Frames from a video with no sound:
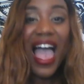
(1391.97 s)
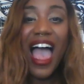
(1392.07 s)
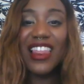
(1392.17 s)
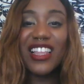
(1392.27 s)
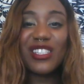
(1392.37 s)

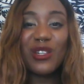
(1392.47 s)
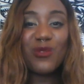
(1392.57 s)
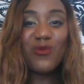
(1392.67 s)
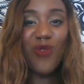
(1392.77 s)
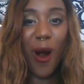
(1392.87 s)
and this
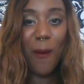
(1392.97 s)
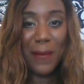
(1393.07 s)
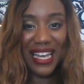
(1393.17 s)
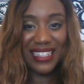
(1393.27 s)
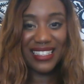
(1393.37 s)
new
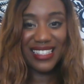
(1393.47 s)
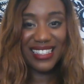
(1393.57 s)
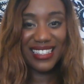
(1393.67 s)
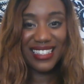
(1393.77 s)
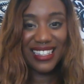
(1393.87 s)

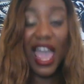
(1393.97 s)
romance